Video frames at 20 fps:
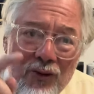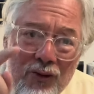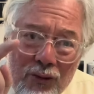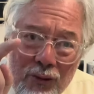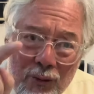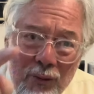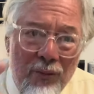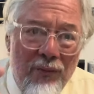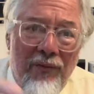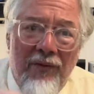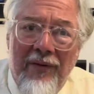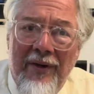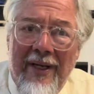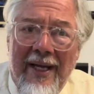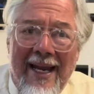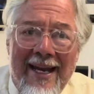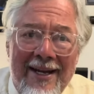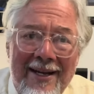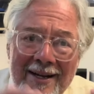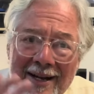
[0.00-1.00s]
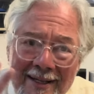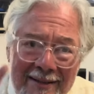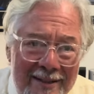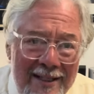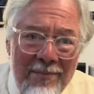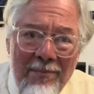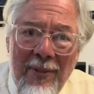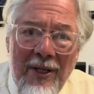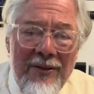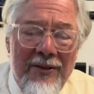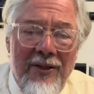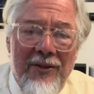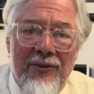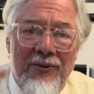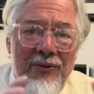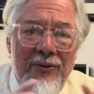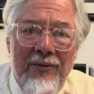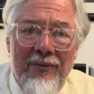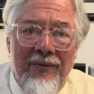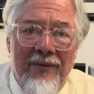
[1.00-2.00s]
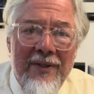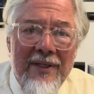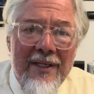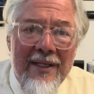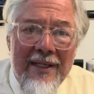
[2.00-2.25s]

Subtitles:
truth and nothing but the truth.